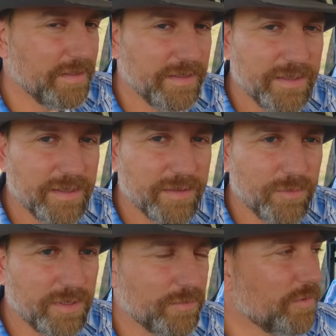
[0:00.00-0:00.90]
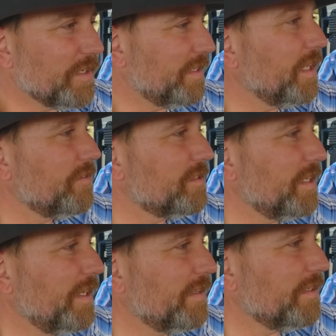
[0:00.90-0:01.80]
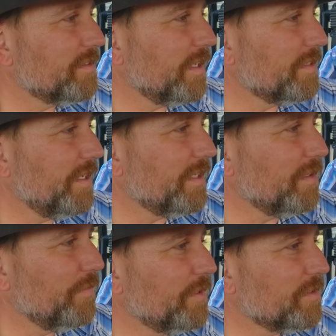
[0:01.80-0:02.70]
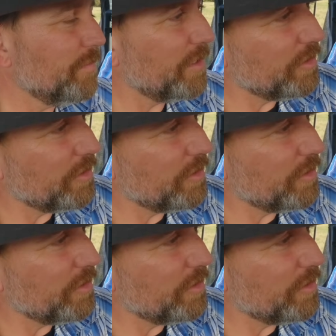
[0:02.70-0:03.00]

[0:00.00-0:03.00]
yeah what a what a devastating thing it's like taking the somebody